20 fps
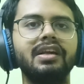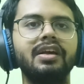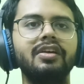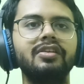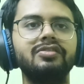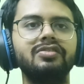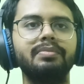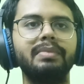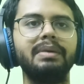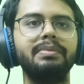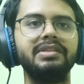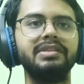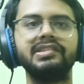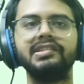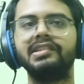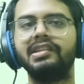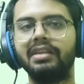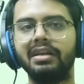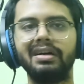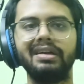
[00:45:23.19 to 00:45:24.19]
so maybe
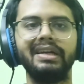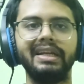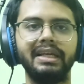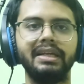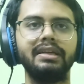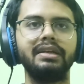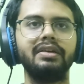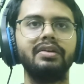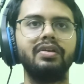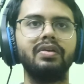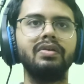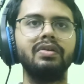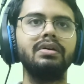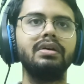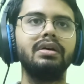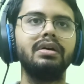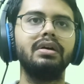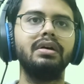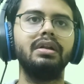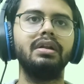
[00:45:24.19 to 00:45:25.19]
she's learning, you
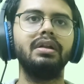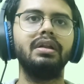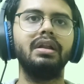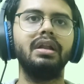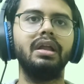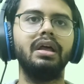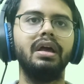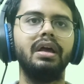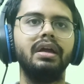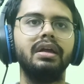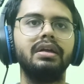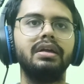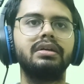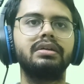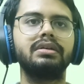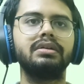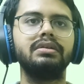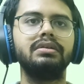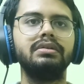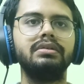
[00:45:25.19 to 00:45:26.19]
know,
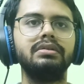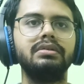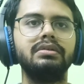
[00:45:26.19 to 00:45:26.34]
like